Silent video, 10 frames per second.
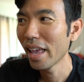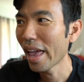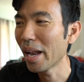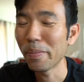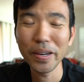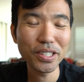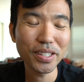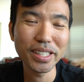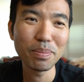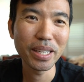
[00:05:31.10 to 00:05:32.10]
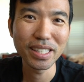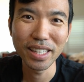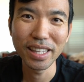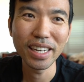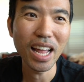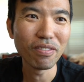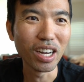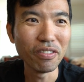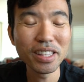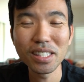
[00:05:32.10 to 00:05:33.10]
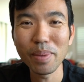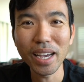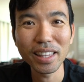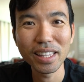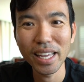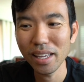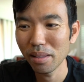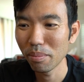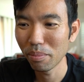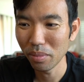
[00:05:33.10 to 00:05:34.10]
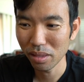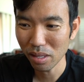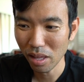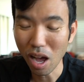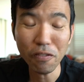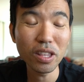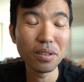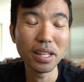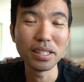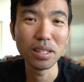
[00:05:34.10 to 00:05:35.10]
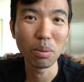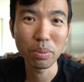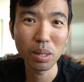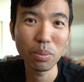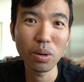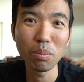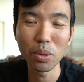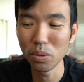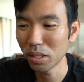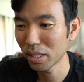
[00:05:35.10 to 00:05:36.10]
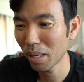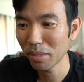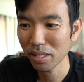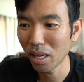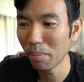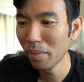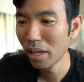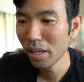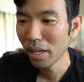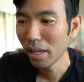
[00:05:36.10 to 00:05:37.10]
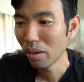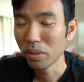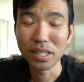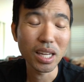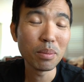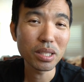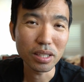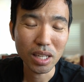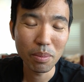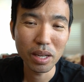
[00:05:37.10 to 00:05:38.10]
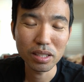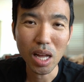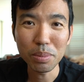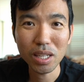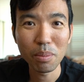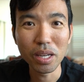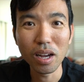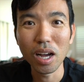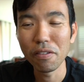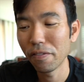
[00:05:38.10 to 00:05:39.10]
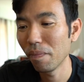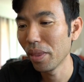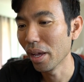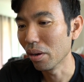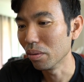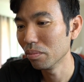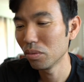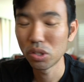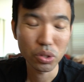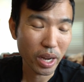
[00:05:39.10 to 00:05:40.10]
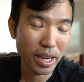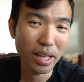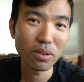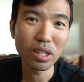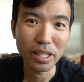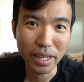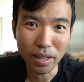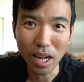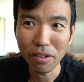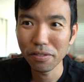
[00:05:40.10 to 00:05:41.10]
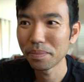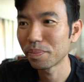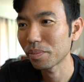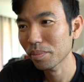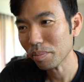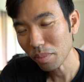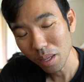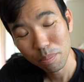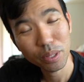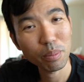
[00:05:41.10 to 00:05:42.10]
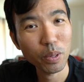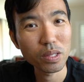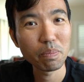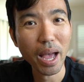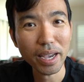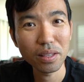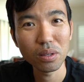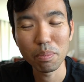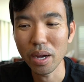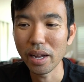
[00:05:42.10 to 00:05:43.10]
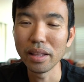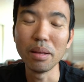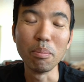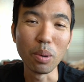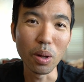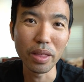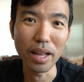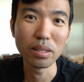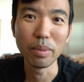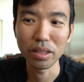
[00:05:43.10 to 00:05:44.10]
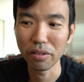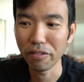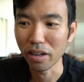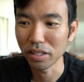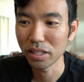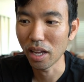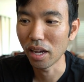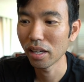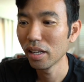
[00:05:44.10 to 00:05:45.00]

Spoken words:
And I'm pretty sure it's just because they didn't have ovens back in the day. They often do this. They'll pre-boil bones, skim the scum. When scum stops coming off, they'll strain it, clean it off, put the bones back into a pot, and then boil that to make their final stock.